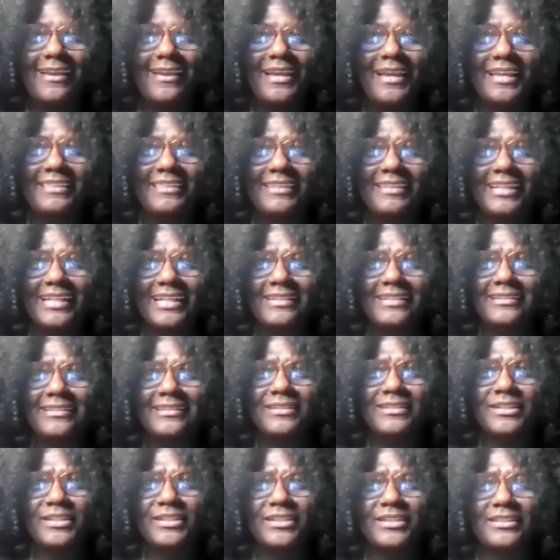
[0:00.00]
I think I
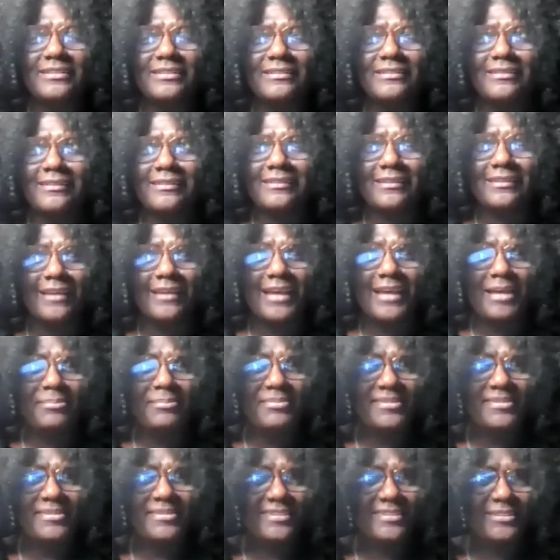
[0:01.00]
did the
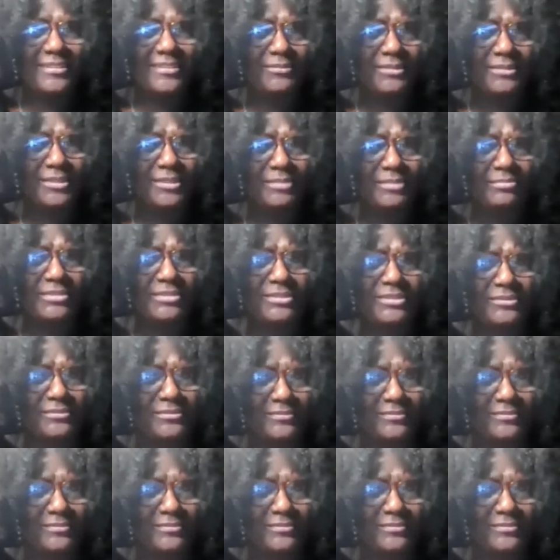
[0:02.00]
opposite with the mute